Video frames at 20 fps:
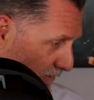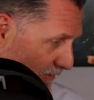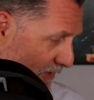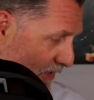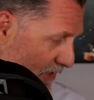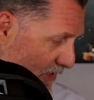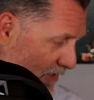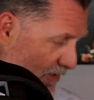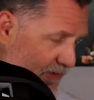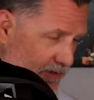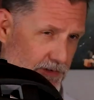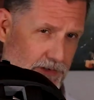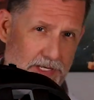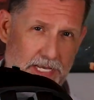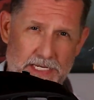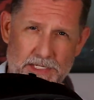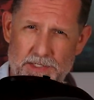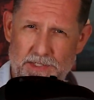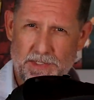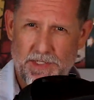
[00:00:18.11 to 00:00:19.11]
So
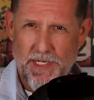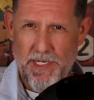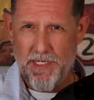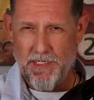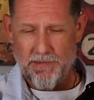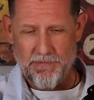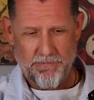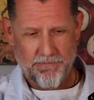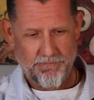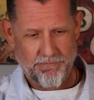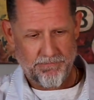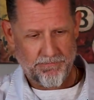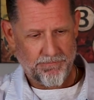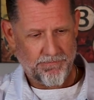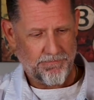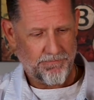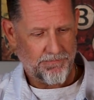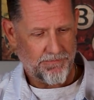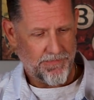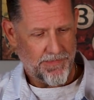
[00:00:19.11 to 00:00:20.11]
yesterday.
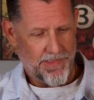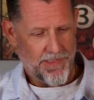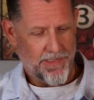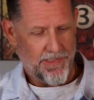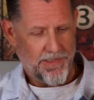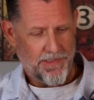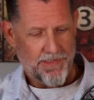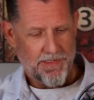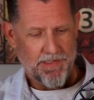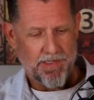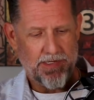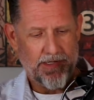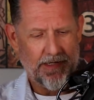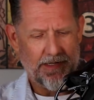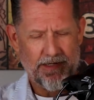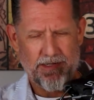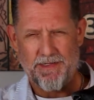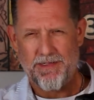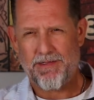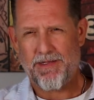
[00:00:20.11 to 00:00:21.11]
I